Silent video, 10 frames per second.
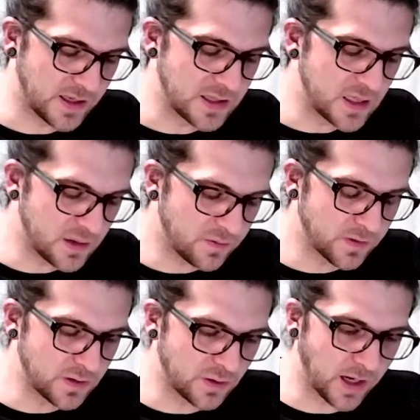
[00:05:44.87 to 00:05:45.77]
a need for
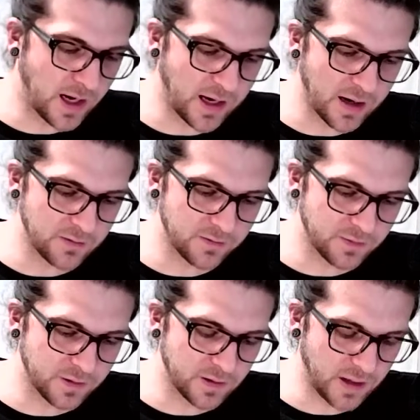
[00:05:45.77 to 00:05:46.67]
you to have
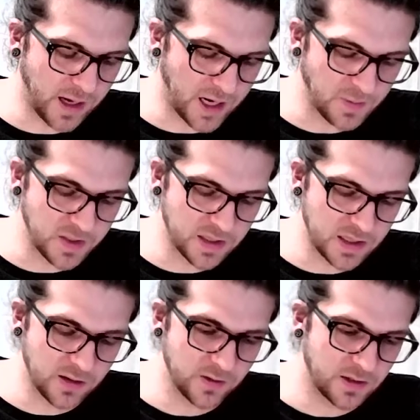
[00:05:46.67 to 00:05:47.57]
a happy and
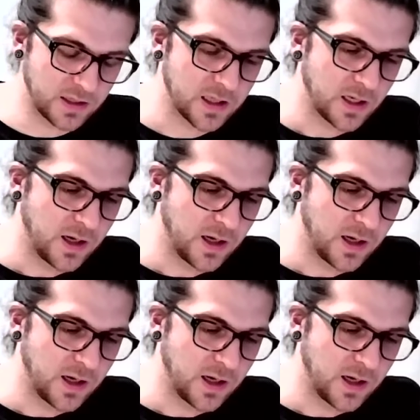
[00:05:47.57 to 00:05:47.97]
healthy